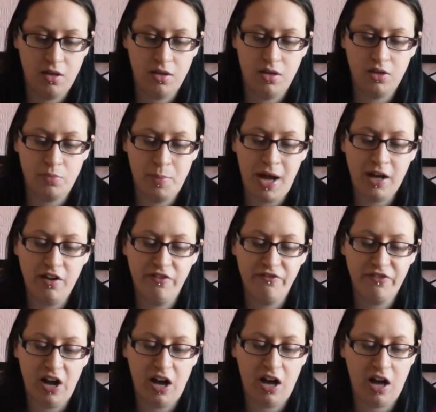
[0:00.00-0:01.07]
There's a pack of
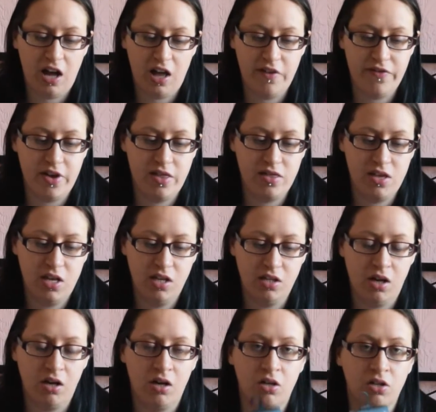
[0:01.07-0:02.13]
five and these
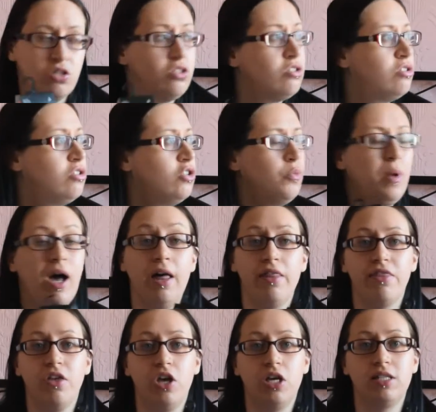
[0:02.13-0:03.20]
are
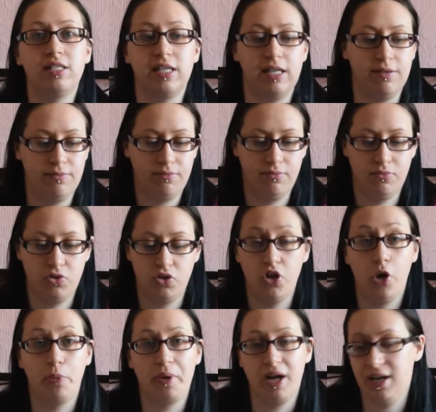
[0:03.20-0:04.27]
£2.30, so
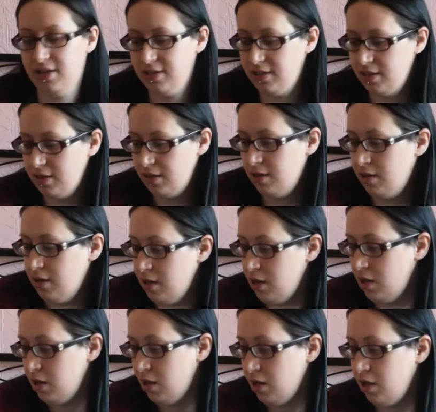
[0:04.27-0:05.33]
not bad.
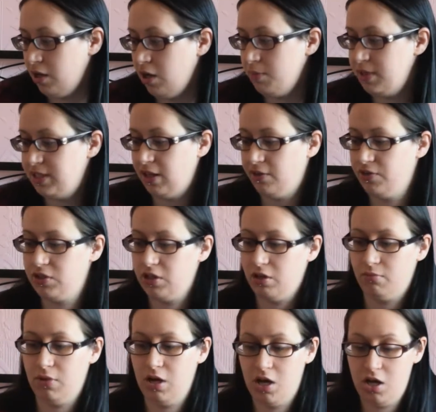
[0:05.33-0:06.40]
I got myself
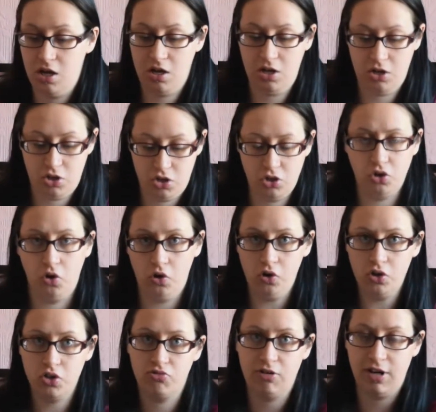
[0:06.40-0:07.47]
some
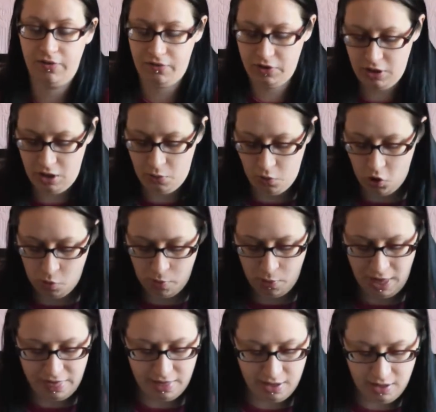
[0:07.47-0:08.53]
shorts ready for the warmer
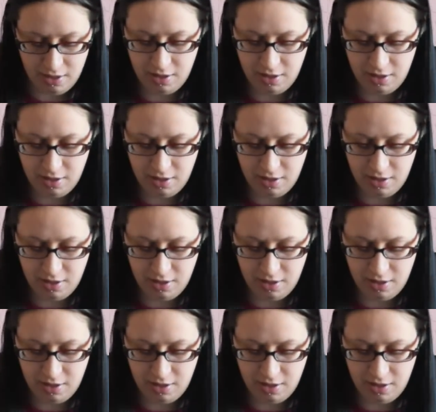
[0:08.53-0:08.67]
weather.